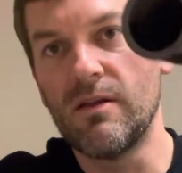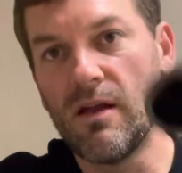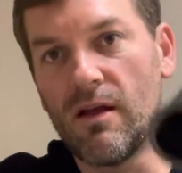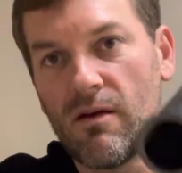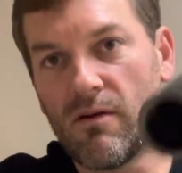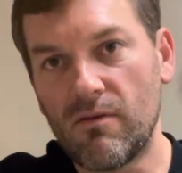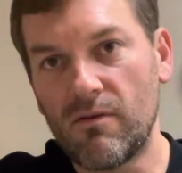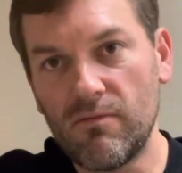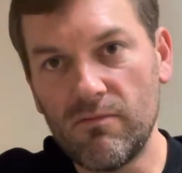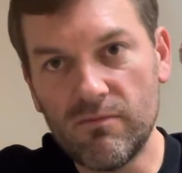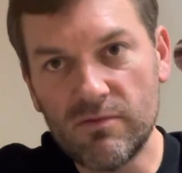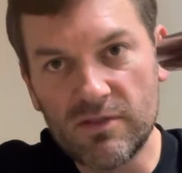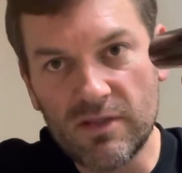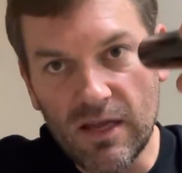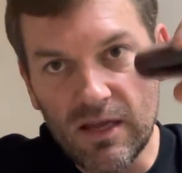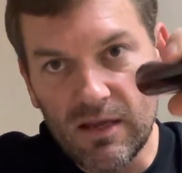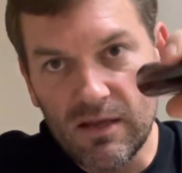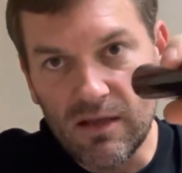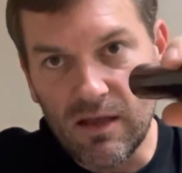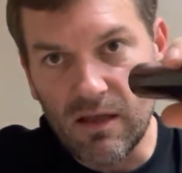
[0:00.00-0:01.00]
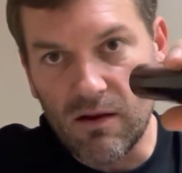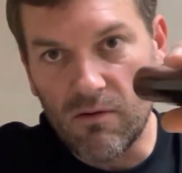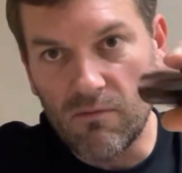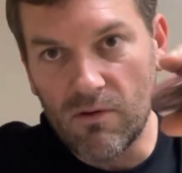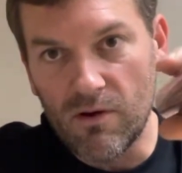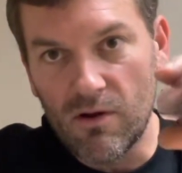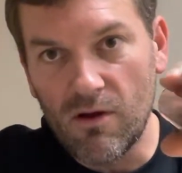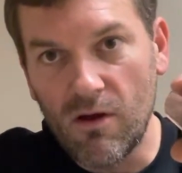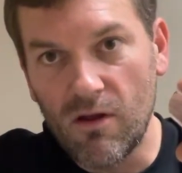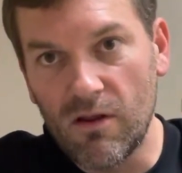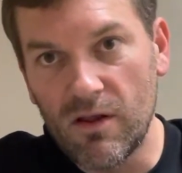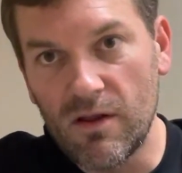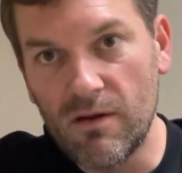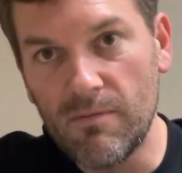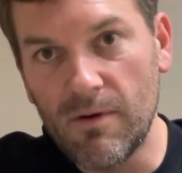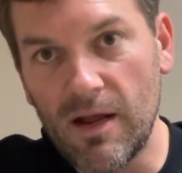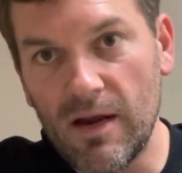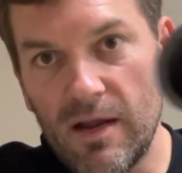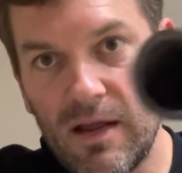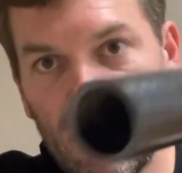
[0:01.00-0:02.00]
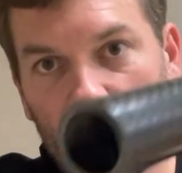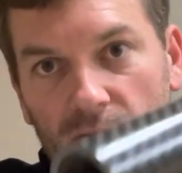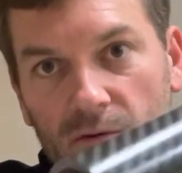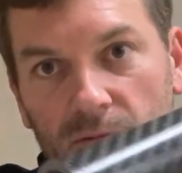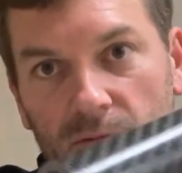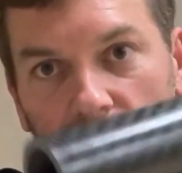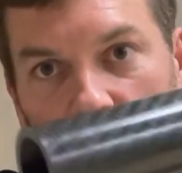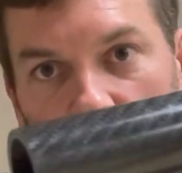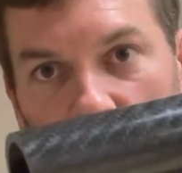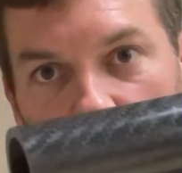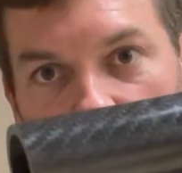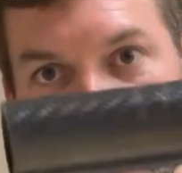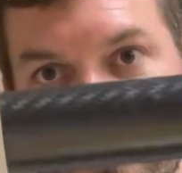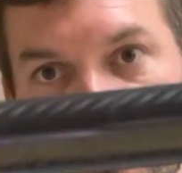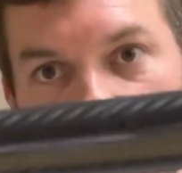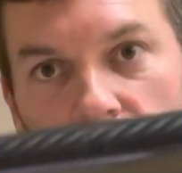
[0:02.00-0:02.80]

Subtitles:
I'll say. I don't want to call anybody out, but